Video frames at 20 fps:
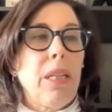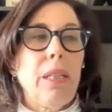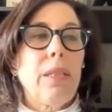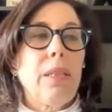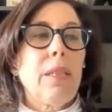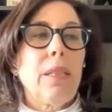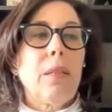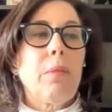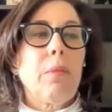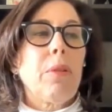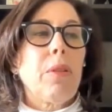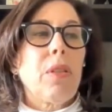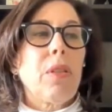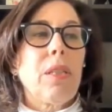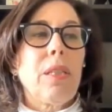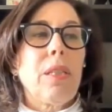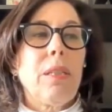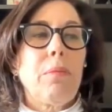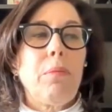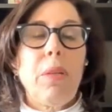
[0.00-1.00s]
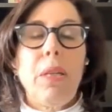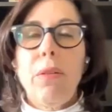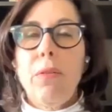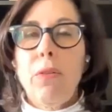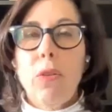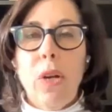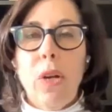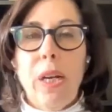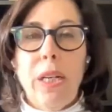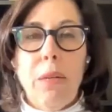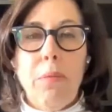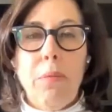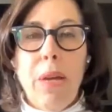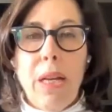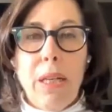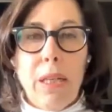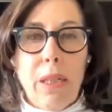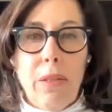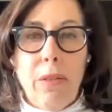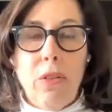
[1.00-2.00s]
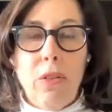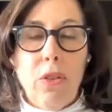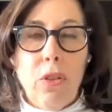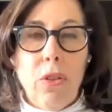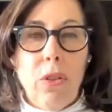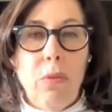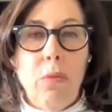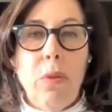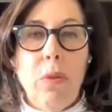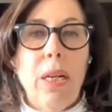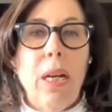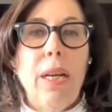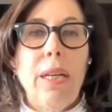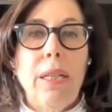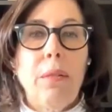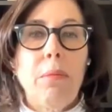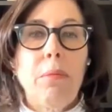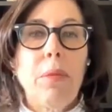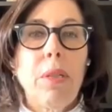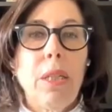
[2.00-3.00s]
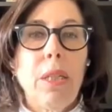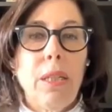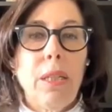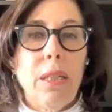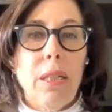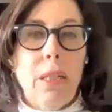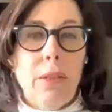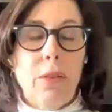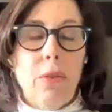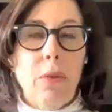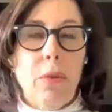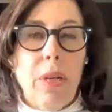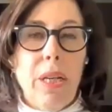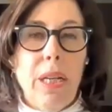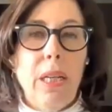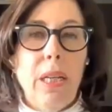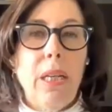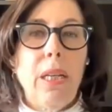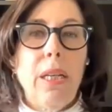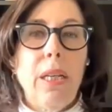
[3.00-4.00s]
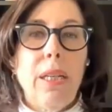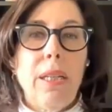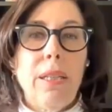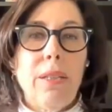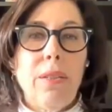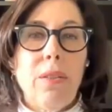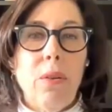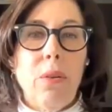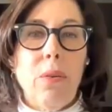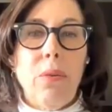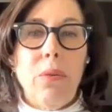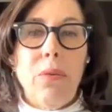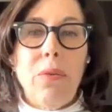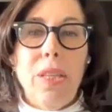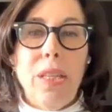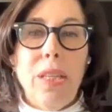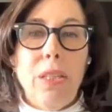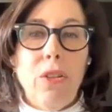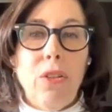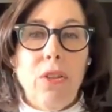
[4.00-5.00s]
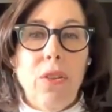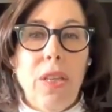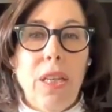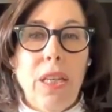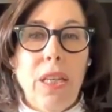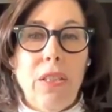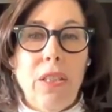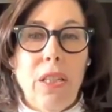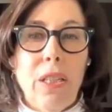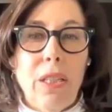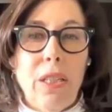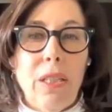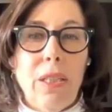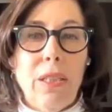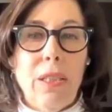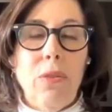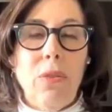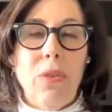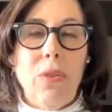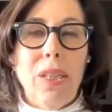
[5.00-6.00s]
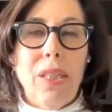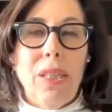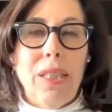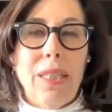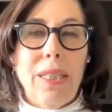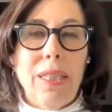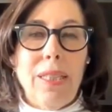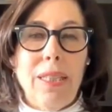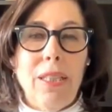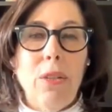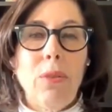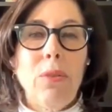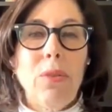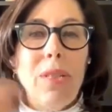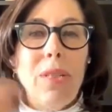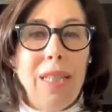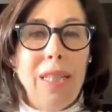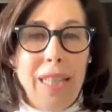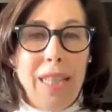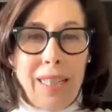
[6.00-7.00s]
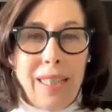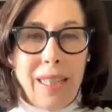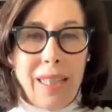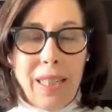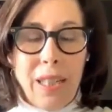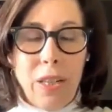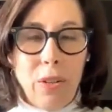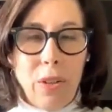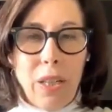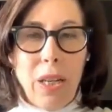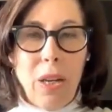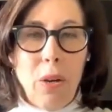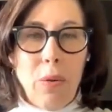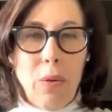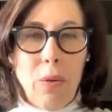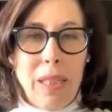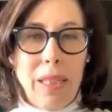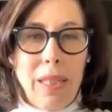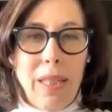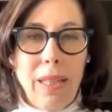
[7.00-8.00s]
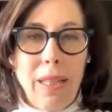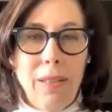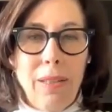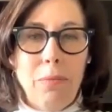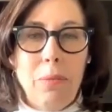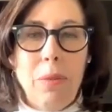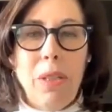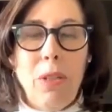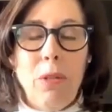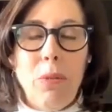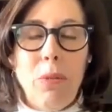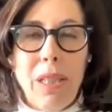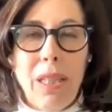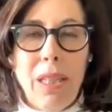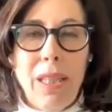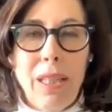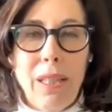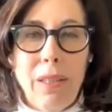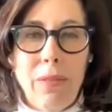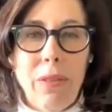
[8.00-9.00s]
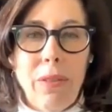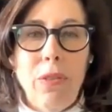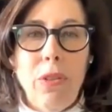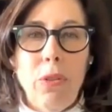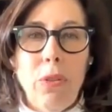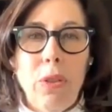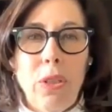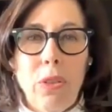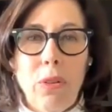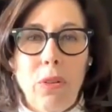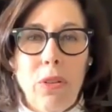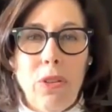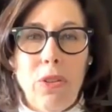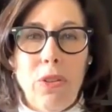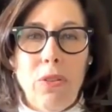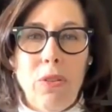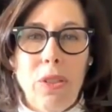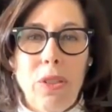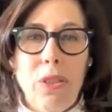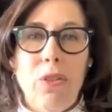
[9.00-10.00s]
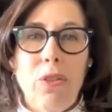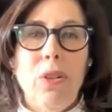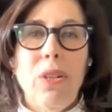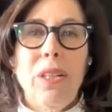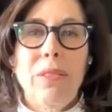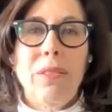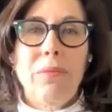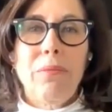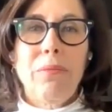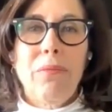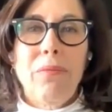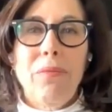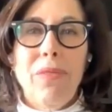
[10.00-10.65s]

because it's supposed to be a variety pack and there's only one item, not three. So these are things that you don't necessarily always think of, but you would think of if you were in the grocery store.